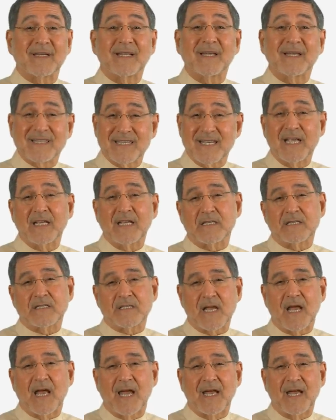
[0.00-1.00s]
that
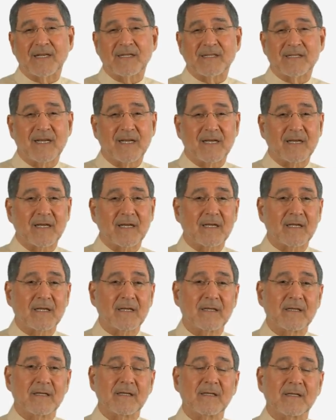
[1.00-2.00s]
contains a high-tech
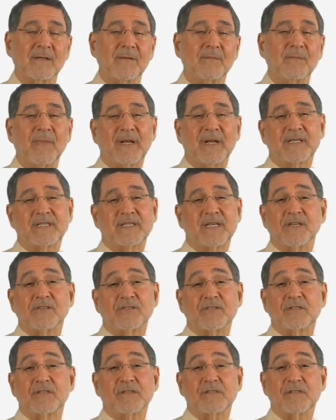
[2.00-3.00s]

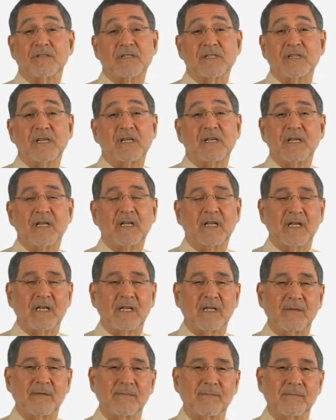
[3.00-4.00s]
meditation CD.
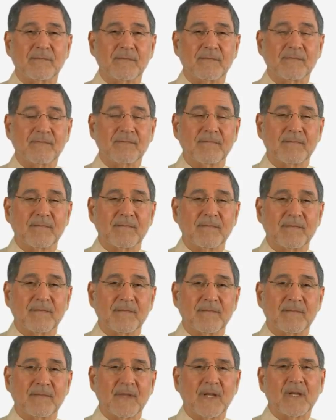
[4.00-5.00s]

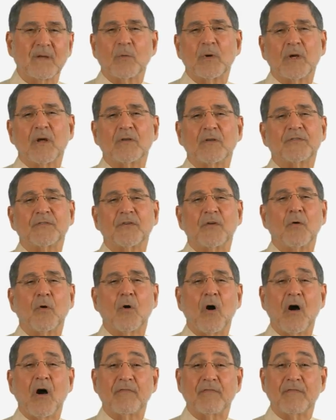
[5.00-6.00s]
And we also
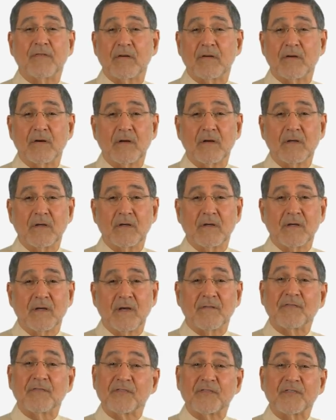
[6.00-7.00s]
offer
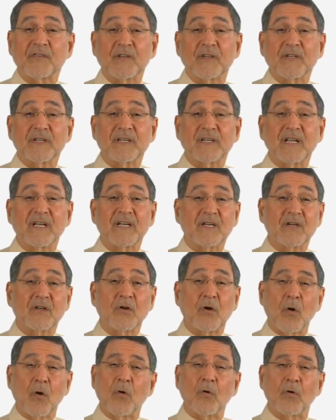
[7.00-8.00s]
a
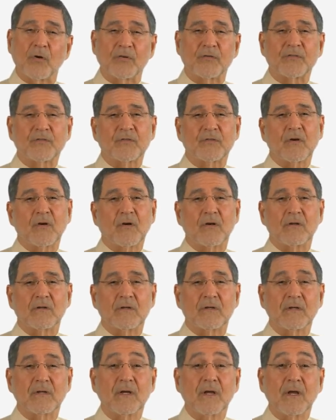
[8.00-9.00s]
facilitated course
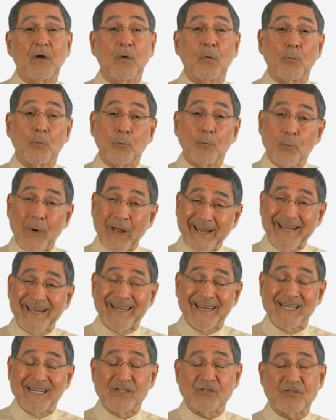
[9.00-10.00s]
called
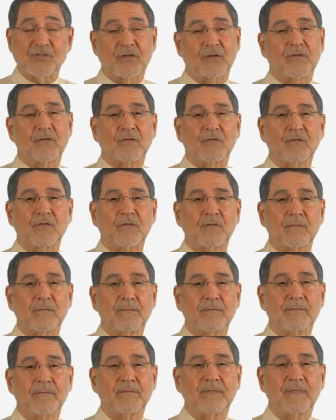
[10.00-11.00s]
Recognitions
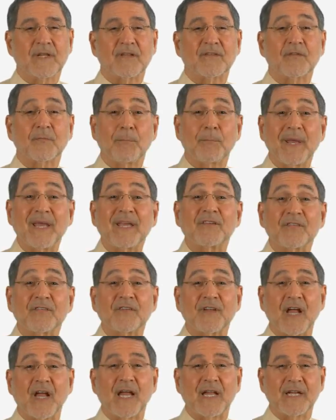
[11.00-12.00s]
that's
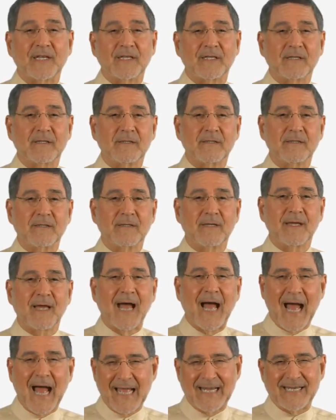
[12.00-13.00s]
based on
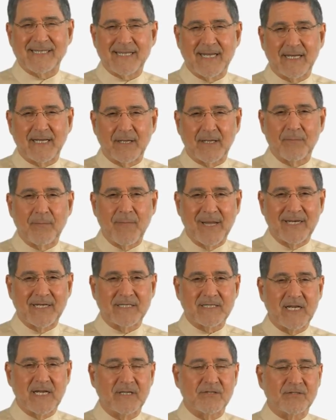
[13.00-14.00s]
high-tech
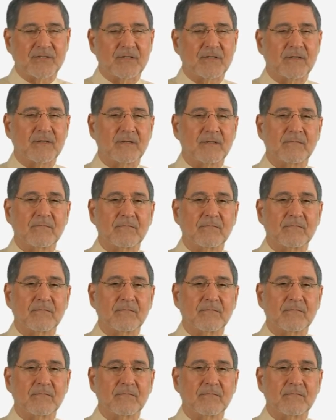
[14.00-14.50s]
meditation.